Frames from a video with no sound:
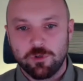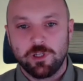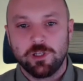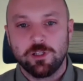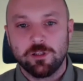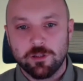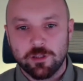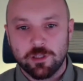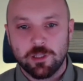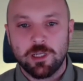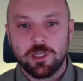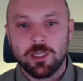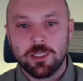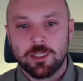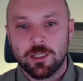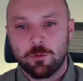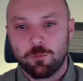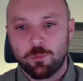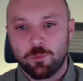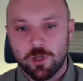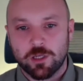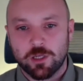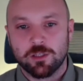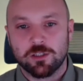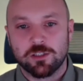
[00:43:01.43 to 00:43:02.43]
real need
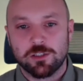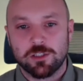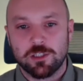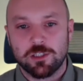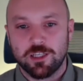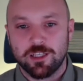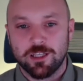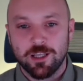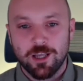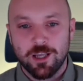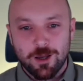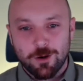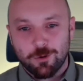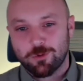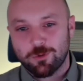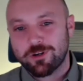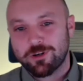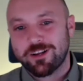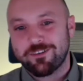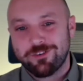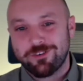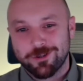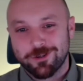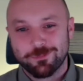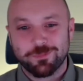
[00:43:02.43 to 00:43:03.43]
and we could see it,
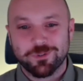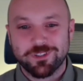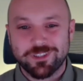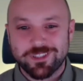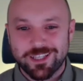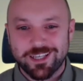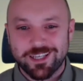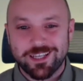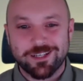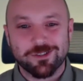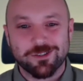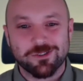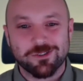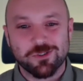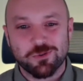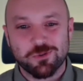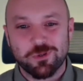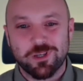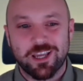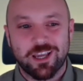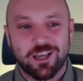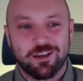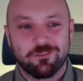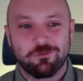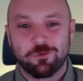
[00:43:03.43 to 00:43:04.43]
whatever potatoes
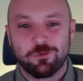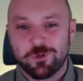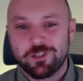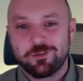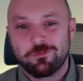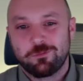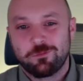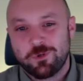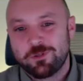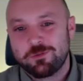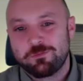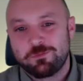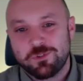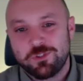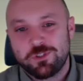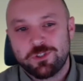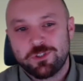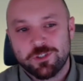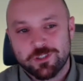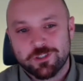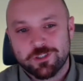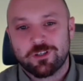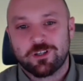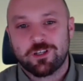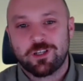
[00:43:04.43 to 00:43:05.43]
we have, we, we would
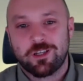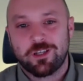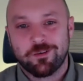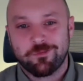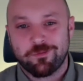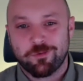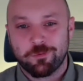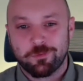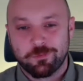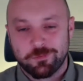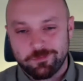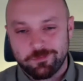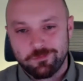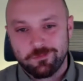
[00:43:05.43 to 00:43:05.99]
just give, a,